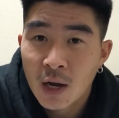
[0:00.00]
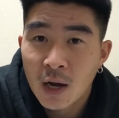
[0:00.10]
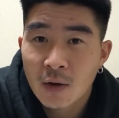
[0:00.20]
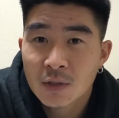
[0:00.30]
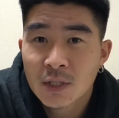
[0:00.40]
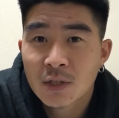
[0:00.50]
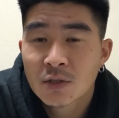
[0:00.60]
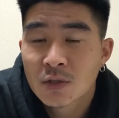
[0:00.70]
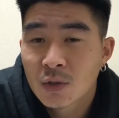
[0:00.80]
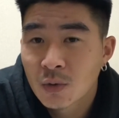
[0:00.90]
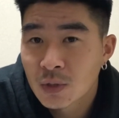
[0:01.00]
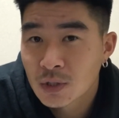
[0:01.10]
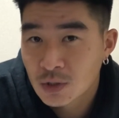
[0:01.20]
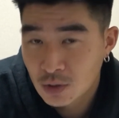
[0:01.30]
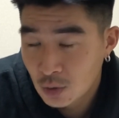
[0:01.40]
I was scheduled to go
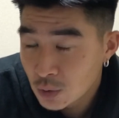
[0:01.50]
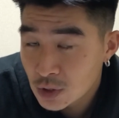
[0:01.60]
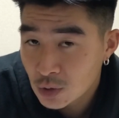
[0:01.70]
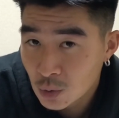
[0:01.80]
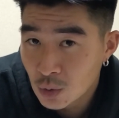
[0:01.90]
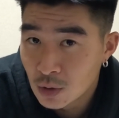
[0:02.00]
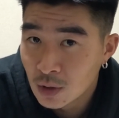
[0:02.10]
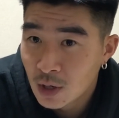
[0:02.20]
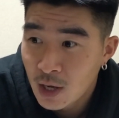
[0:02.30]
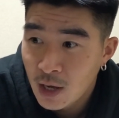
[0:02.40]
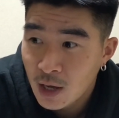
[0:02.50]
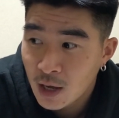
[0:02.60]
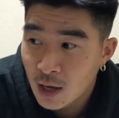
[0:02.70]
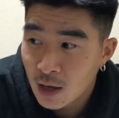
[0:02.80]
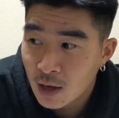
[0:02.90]
to a school,
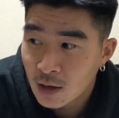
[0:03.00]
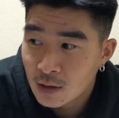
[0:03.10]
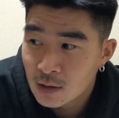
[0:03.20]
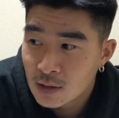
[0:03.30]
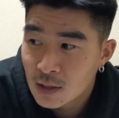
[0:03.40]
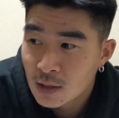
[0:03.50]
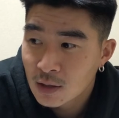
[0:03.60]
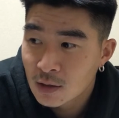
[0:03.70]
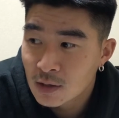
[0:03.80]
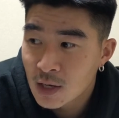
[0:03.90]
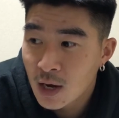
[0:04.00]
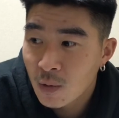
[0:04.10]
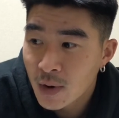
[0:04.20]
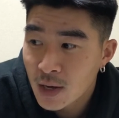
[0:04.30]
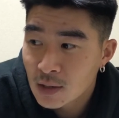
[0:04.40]
and the day I
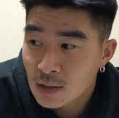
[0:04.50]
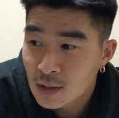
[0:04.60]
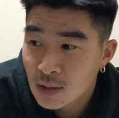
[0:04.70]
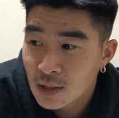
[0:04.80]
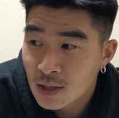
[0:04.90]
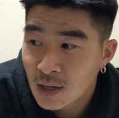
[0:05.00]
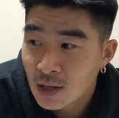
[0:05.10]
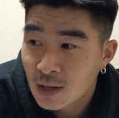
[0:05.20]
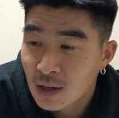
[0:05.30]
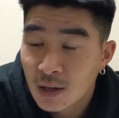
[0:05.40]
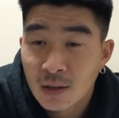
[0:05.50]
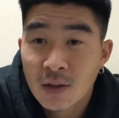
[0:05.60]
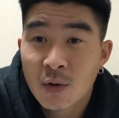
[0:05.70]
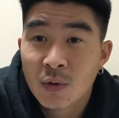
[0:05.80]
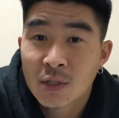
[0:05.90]
went,
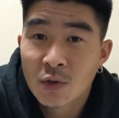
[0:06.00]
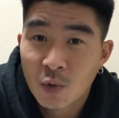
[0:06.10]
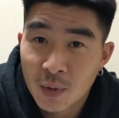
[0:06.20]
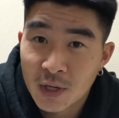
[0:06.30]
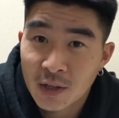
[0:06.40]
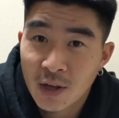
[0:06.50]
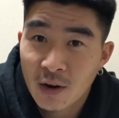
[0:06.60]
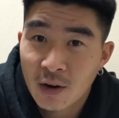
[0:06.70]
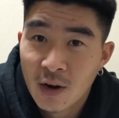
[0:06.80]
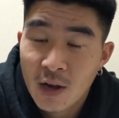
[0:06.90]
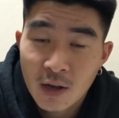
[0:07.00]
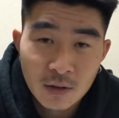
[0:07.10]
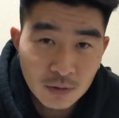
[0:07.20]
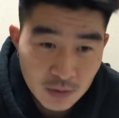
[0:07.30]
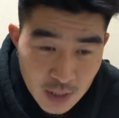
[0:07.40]
there was nobody there.
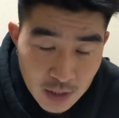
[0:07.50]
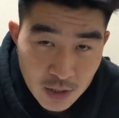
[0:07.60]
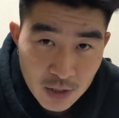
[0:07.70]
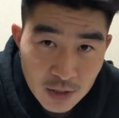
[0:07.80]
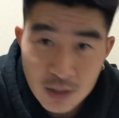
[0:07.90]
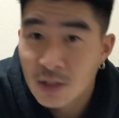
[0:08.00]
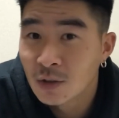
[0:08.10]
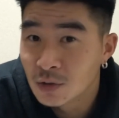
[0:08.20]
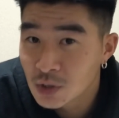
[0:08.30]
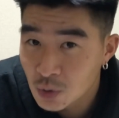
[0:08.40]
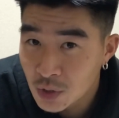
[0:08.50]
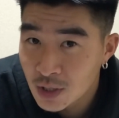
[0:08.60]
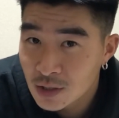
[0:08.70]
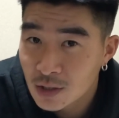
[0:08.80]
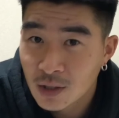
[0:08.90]
No teachers, no
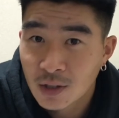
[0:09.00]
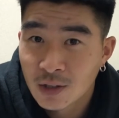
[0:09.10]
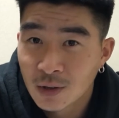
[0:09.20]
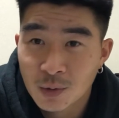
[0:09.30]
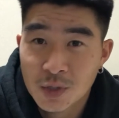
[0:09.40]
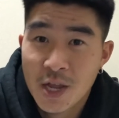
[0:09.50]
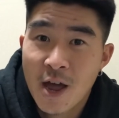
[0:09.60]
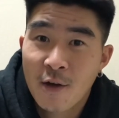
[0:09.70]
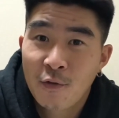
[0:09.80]
students, no staff.